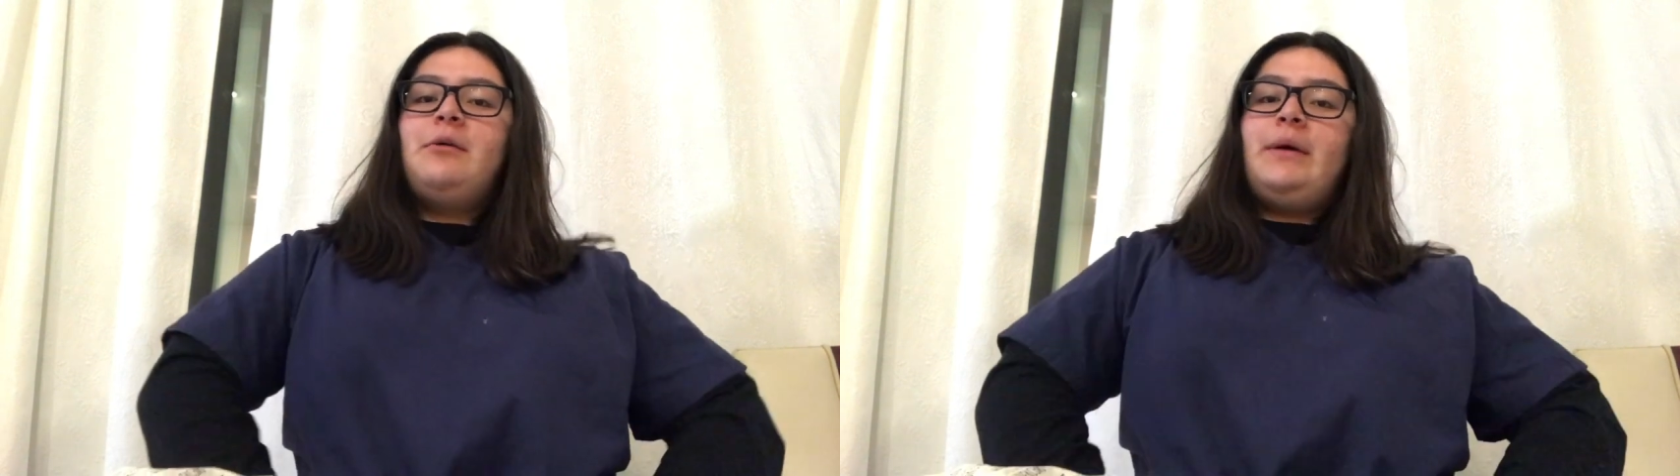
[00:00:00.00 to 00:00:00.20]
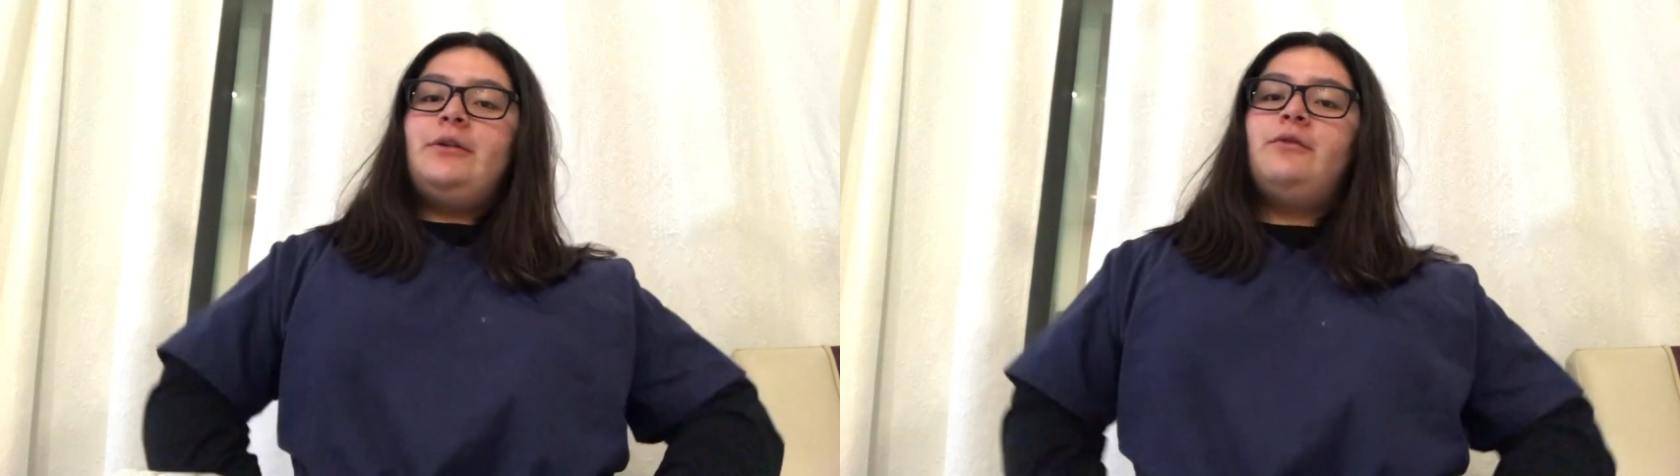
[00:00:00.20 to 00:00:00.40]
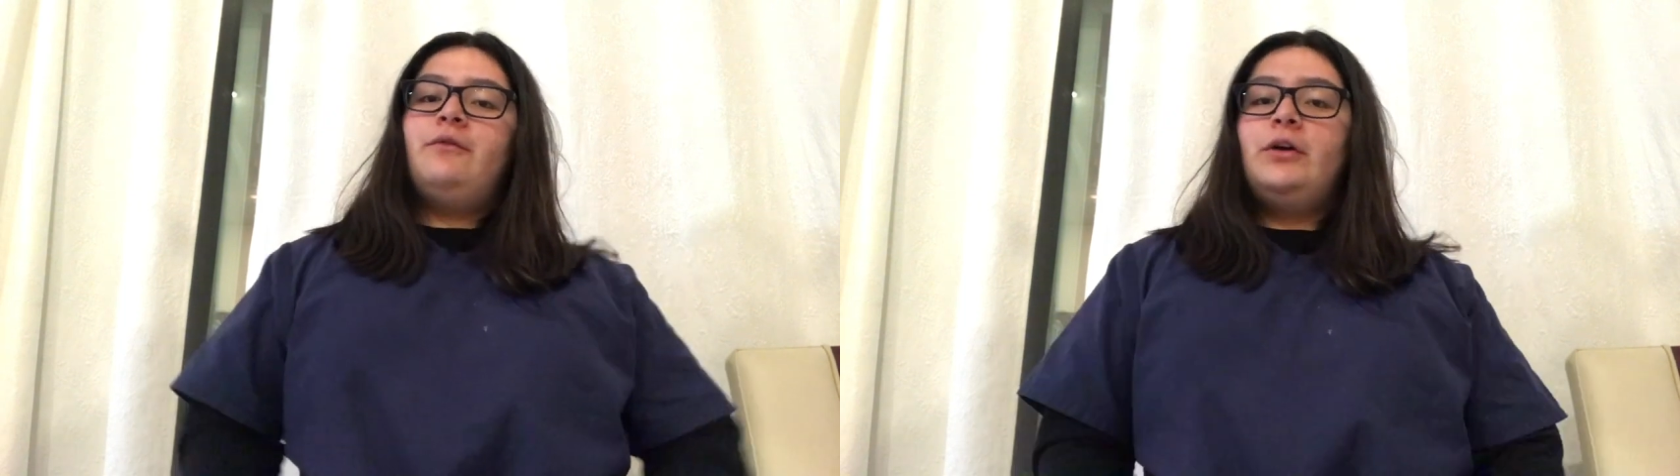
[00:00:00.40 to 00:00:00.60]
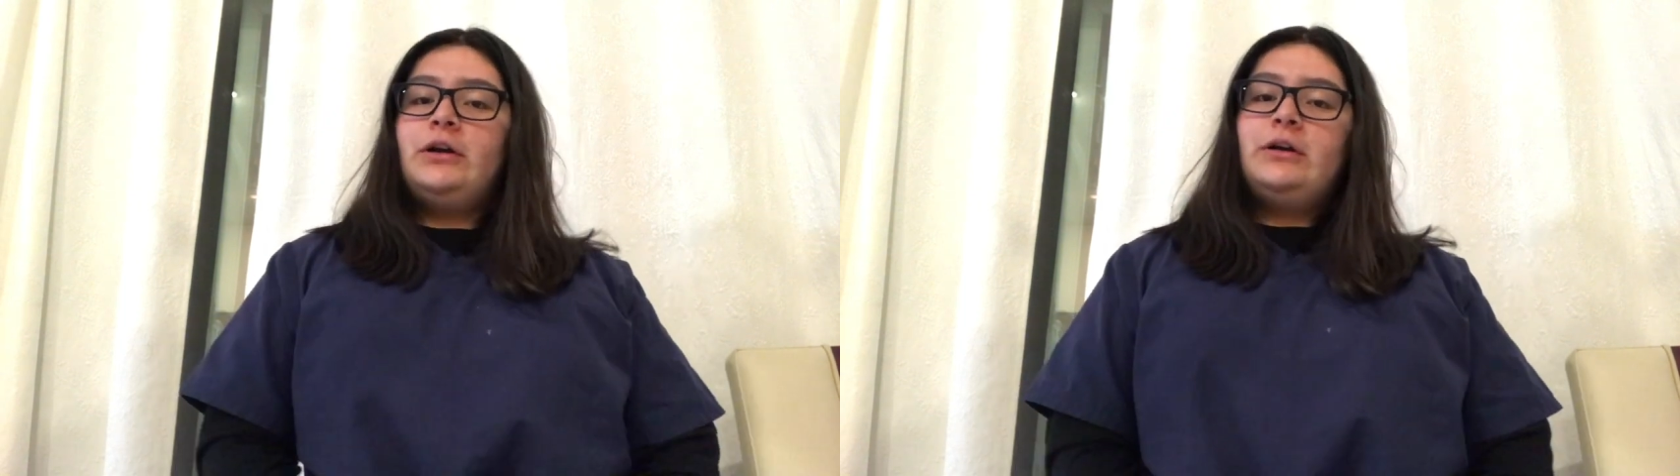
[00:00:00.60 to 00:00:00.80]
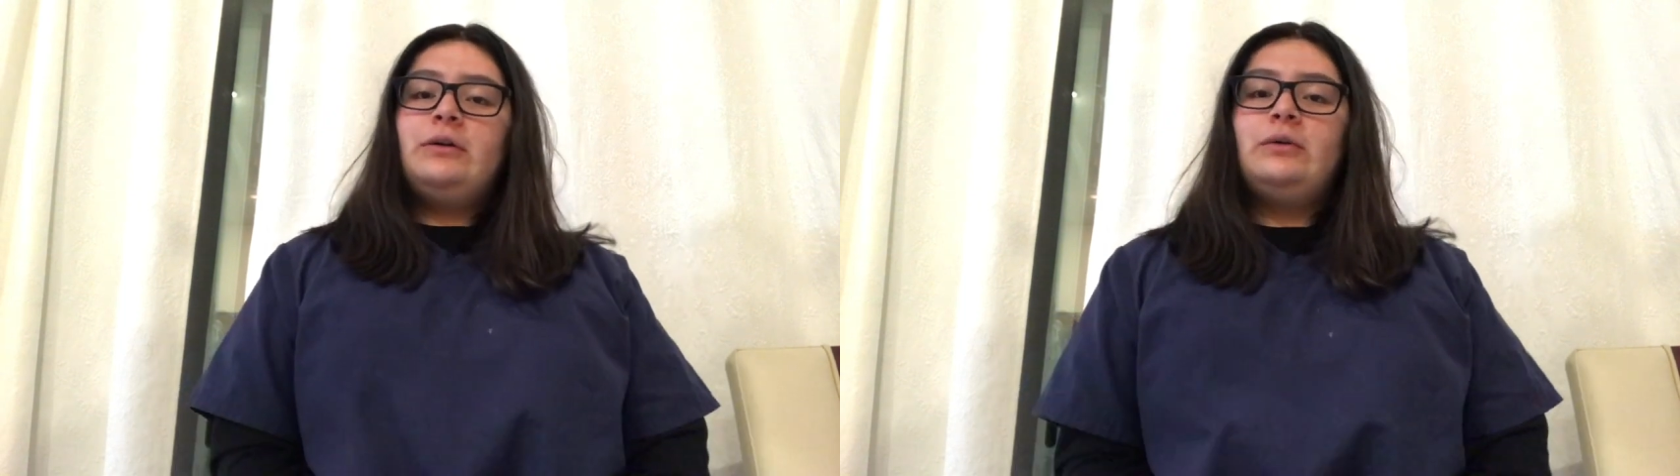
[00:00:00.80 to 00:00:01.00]
amount of
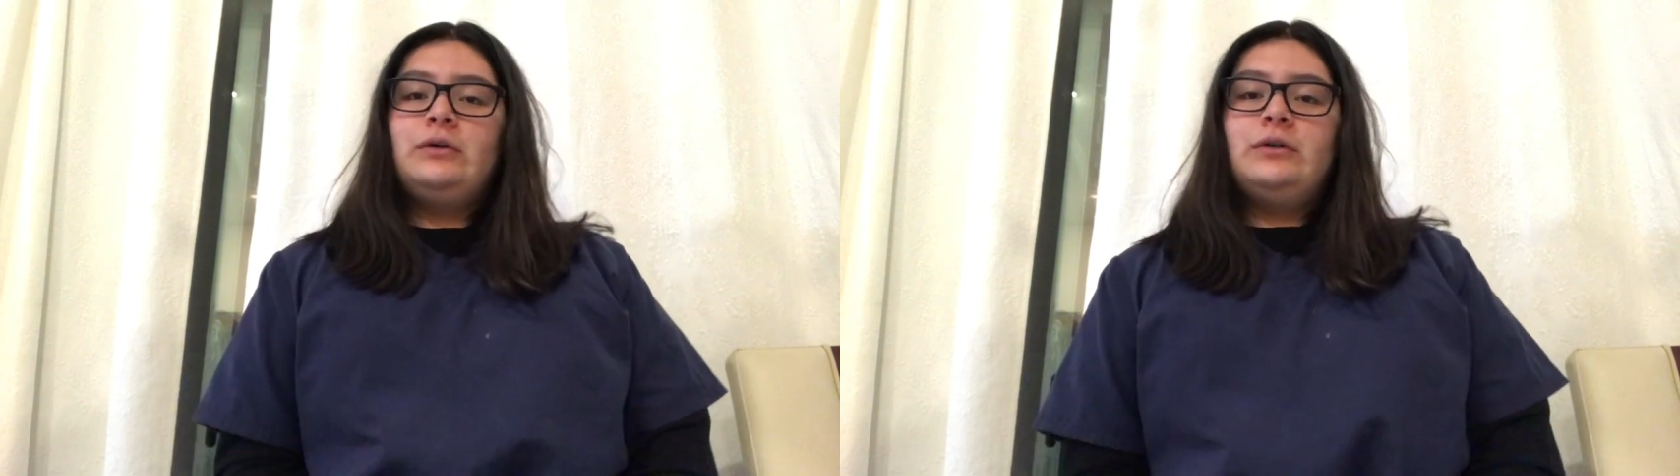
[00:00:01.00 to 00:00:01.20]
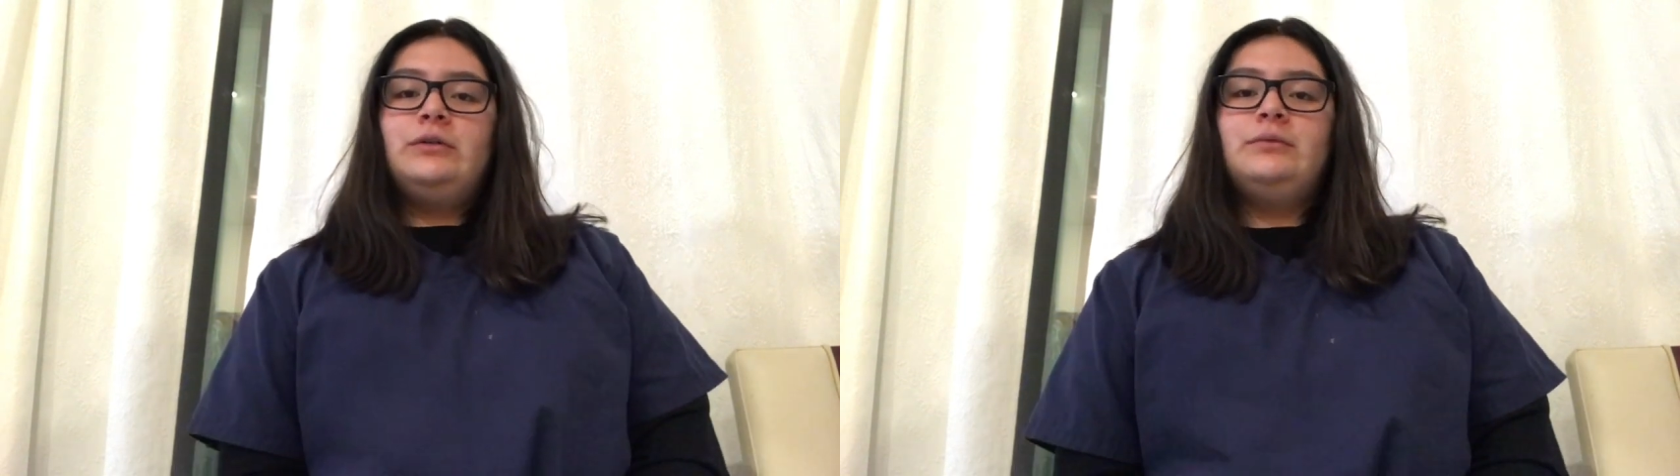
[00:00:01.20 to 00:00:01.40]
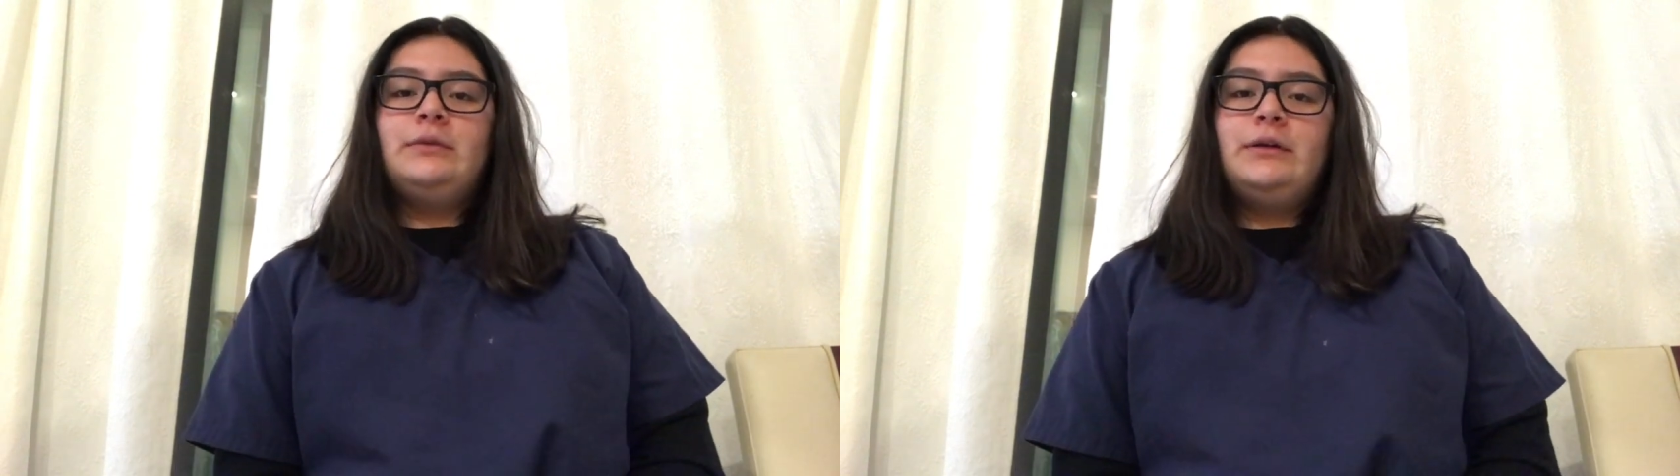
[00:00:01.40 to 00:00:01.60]
work or